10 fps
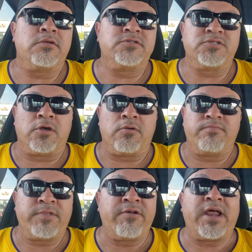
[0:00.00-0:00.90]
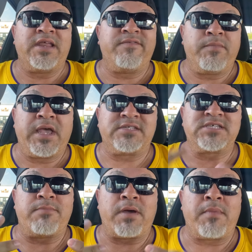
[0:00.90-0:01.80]
So they're not leaving me
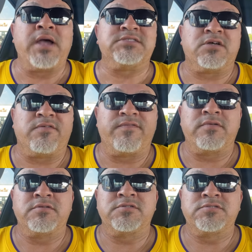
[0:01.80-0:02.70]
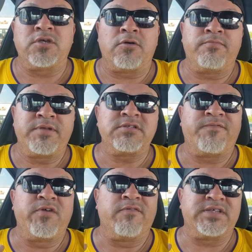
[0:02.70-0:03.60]
outside by myself. So there's a
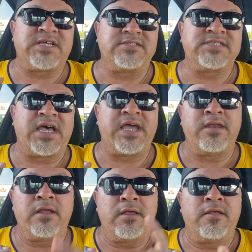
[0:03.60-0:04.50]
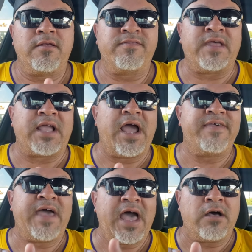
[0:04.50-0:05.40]
few of us outside. The guy of
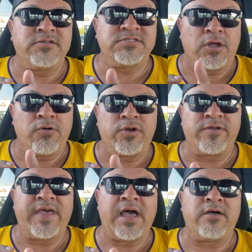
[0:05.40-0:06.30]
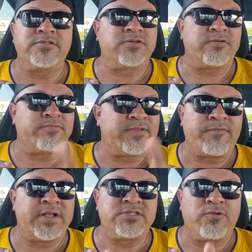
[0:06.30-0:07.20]
the house, the owner of the house, or the
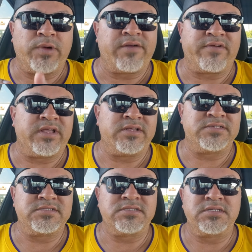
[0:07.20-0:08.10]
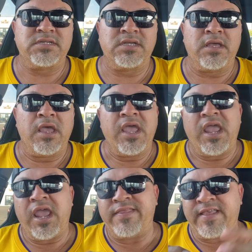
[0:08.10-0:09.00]
renter, whatever he is,
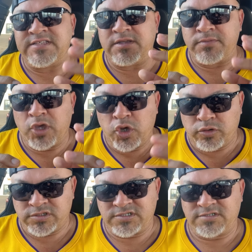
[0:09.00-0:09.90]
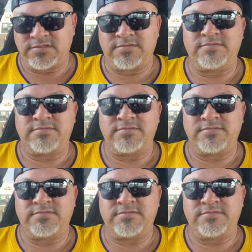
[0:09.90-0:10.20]
and then some goons.